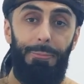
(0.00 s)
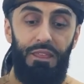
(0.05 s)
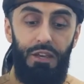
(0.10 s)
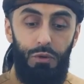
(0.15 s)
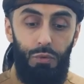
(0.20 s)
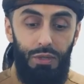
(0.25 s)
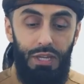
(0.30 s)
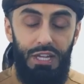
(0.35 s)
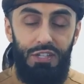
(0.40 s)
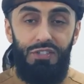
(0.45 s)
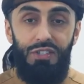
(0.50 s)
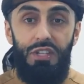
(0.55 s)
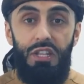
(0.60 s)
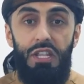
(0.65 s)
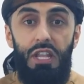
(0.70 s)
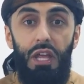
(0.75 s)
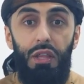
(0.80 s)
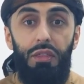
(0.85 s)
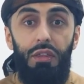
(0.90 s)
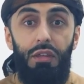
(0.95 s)
who gets
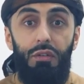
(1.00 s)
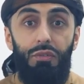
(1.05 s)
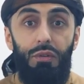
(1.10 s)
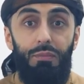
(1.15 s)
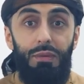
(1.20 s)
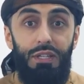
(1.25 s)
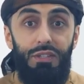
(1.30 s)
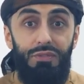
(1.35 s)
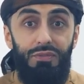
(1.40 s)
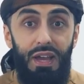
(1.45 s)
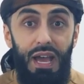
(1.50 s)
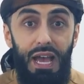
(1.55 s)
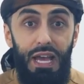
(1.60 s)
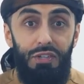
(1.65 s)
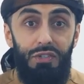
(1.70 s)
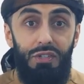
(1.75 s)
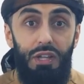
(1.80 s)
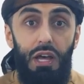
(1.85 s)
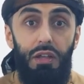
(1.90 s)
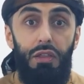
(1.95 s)
nothing from his
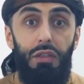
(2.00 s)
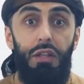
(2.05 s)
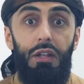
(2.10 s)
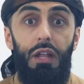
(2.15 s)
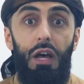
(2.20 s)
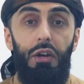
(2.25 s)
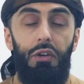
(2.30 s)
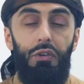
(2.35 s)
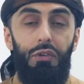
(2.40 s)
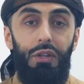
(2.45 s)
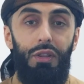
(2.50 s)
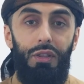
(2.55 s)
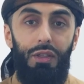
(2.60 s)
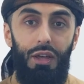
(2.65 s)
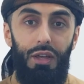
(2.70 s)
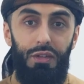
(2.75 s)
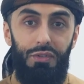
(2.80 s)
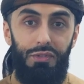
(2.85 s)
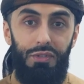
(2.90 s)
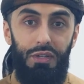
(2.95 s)
fast other than hunger and
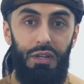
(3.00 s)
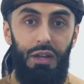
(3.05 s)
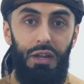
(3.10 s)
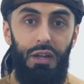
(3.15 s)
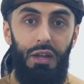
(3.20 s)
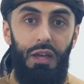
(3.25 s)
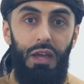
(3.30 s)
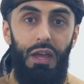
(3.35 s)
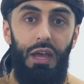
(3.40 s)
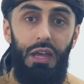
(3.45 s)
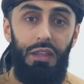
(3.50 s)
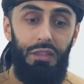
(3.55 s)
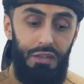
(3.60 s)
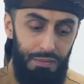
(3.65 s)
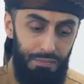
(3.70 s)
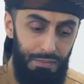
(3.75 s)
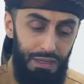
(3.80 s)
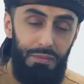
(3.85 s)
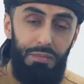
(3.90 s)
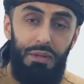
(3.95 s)
thirst. And there
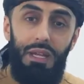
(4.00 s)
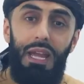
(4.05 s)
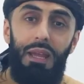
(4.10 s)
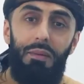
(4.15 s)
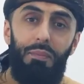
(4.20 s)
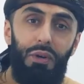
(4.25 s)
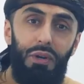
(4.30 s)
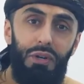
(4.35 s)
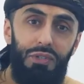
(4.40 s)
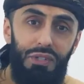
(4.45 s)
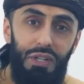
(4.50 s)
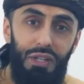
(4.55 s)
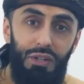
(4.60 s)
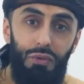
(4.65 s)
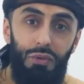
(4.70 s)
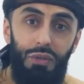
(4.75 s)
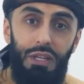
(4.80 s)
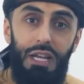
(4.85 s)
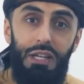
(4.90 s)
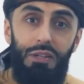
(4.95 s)
may be a person
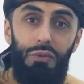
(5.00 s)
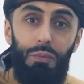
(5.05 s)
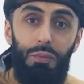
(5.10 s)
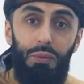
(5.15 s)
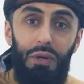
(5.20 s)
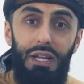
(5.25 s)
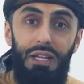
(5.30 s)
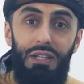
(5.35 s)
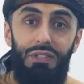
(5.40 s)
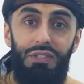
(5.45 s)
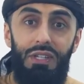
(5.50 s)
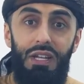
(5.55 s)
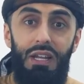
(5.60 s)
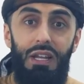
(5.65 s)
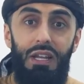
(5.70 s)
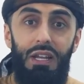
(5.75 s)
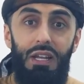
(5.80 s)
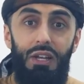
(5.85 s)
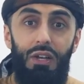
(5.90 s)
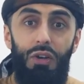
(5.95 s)
who prays
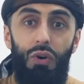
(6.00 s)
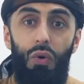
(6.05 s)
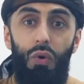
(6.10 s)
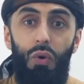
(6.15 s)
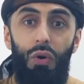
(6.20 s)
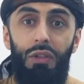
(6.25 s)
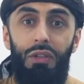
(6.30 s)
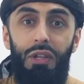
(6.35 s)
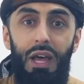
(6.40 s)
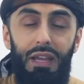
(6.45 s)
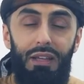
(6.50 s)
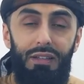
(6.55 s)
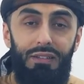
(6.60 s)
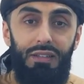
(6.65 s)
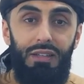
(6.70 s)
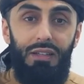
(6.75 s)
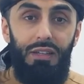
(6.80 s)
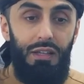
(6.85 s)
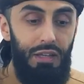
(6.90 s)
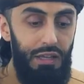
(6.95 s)
all
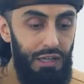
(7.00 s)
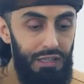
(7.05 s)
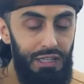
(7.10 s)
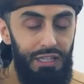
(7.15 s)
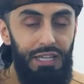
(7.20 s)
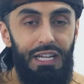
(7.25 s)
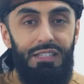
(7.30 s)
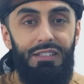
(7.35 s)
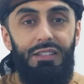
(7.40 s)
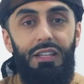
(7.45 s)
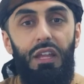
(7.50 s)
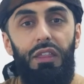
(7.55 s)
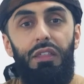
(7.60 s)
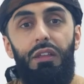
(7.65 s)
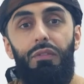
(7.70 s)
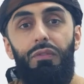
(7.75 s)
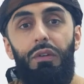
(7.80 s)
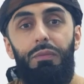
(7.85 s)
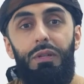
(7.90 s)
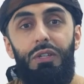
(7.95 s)
night and he gets
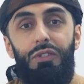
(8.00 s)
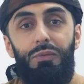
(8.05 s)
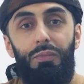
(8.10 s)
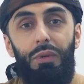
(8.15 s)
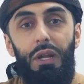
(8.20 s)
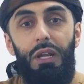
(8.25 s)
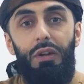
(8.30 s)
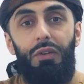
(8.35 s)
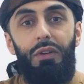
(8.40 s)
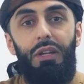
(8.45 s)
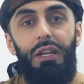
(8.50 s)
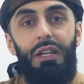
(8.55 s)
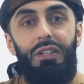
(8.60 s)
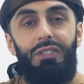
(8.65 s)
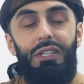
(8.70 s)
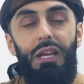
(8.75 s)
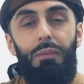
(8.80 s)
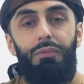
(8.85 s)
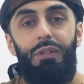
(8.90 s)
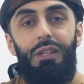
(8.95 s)
nothing from his prayer
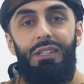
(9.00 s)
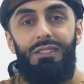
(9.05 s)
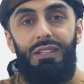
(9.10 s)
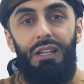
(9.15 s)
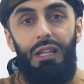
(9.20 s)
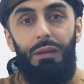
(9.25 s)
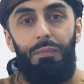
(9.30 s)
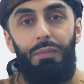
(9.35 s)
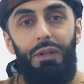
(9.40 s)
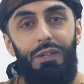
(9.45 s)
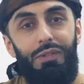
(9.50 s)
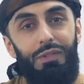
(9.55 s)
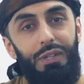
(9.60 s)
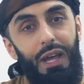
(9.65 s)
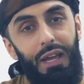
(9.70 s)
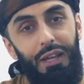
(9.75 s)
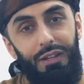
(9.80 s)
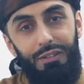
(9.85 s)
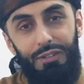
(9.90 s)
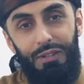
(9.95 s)
except a sleepless
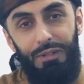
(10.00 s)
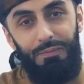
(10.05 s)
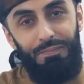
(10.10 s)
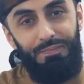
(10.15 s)
night.